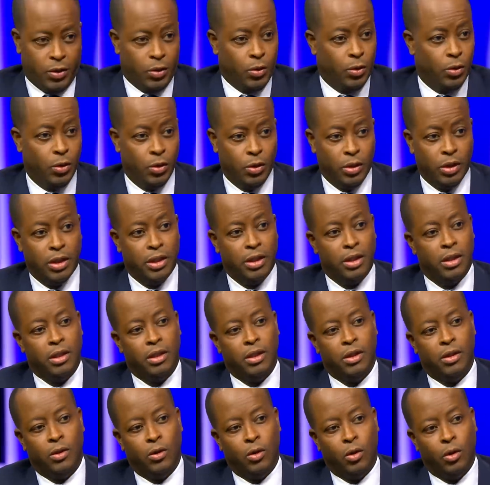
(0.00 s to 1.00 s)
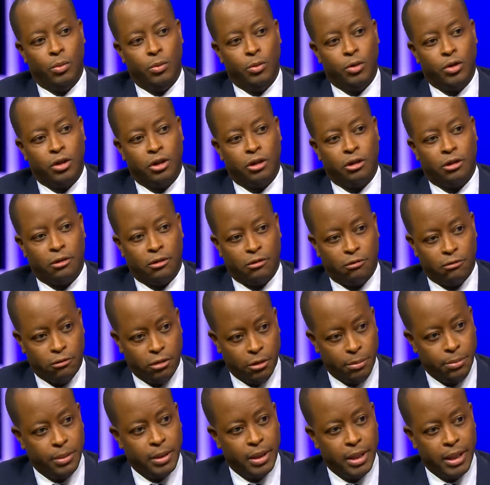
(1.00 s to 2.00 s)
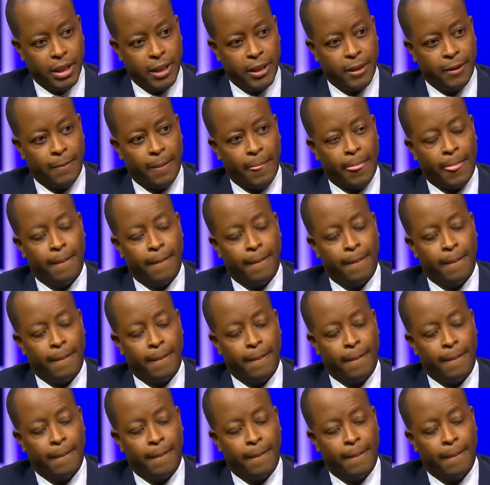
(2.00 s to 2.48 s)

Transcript: so, you know, almost tripling